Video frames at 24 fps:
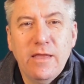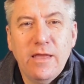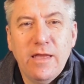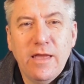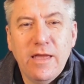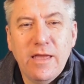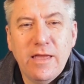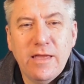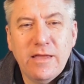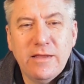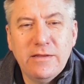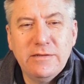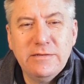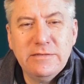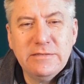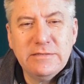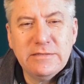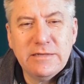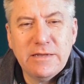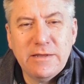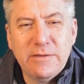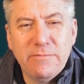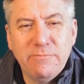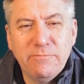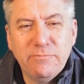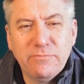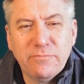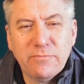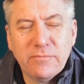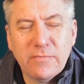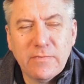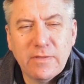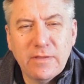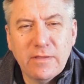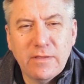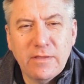And
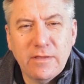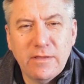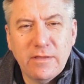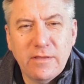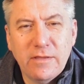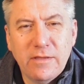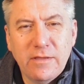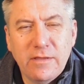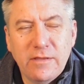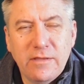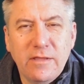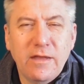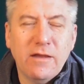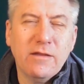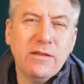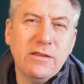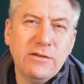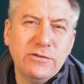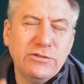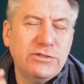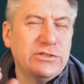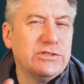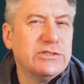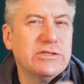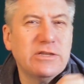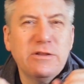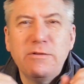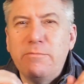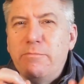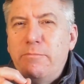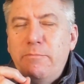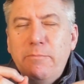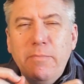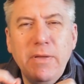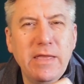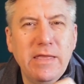just going
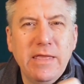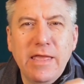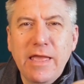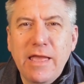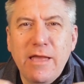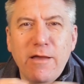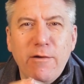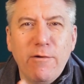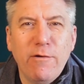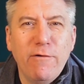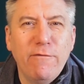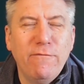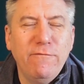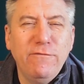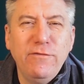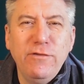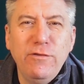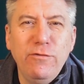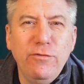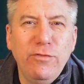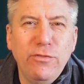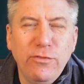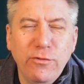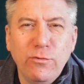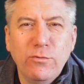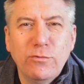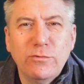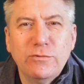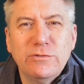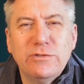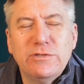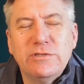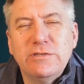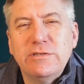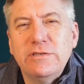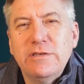to pick out a few
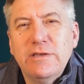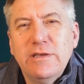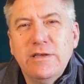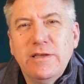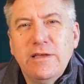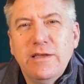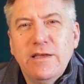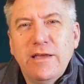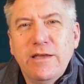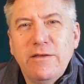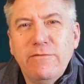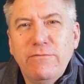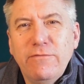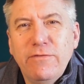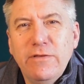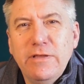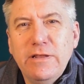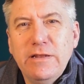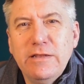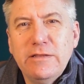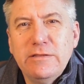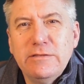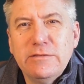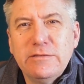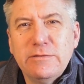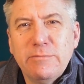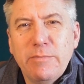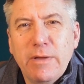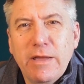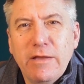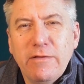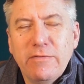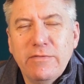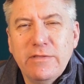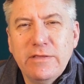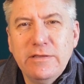thoughts and feelings
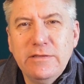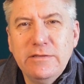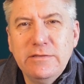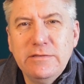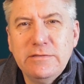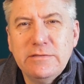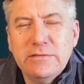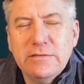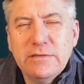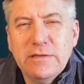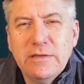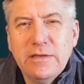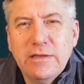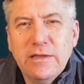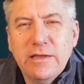about these.